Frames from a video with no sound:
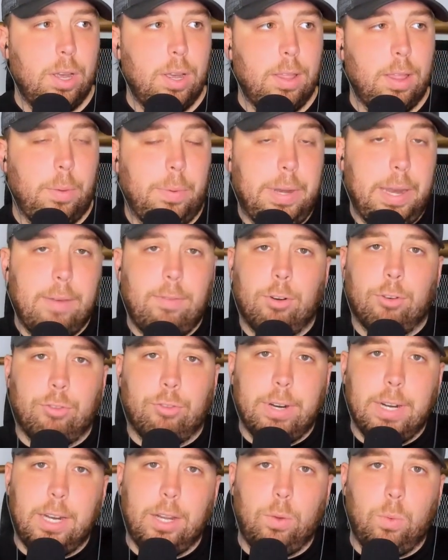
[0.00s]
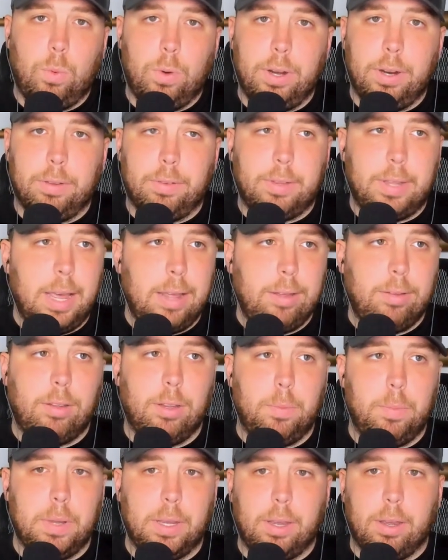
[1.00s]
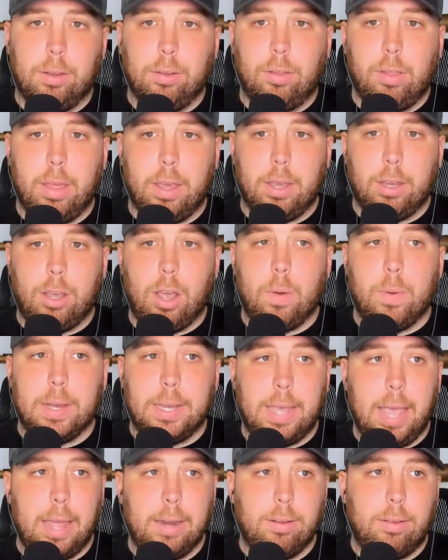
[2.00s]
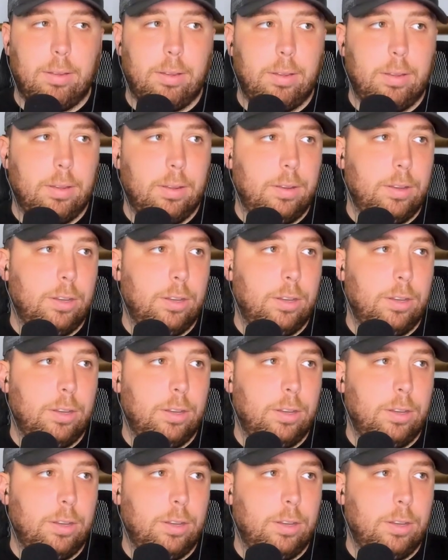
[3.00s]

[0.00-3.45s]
that we never really would have tested because they go against,